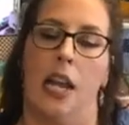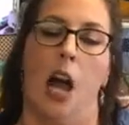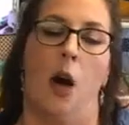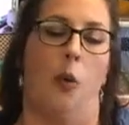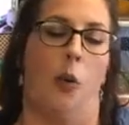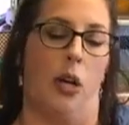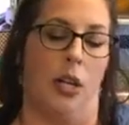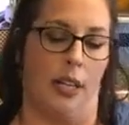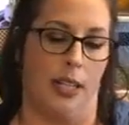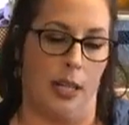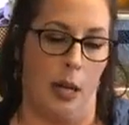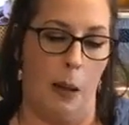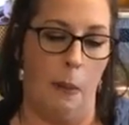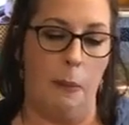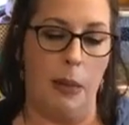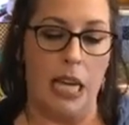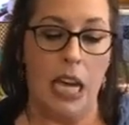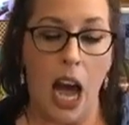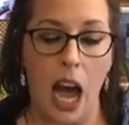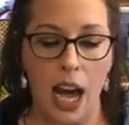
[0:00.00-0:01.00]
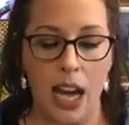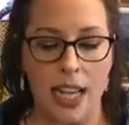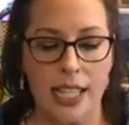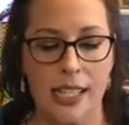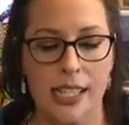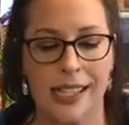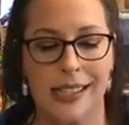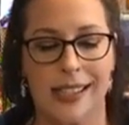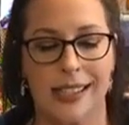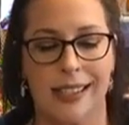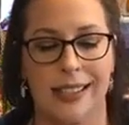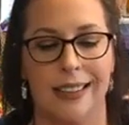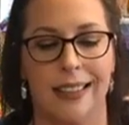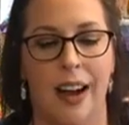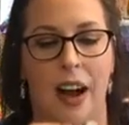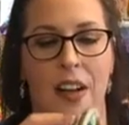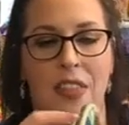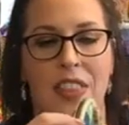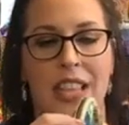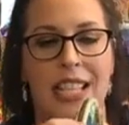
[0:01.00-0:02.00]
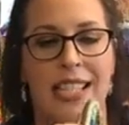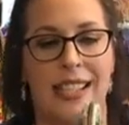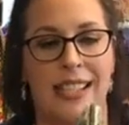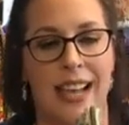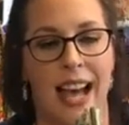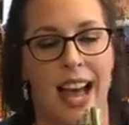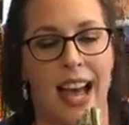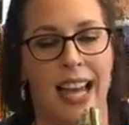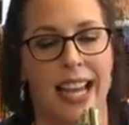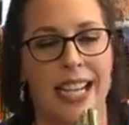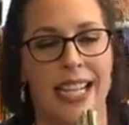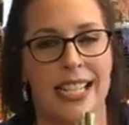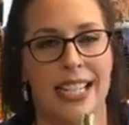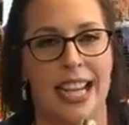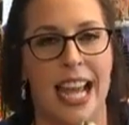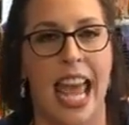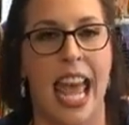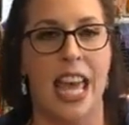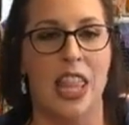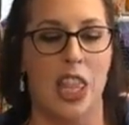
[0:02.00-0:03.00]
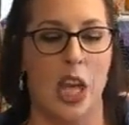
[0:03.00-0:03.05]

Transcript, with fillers: it did not work. Because on this side,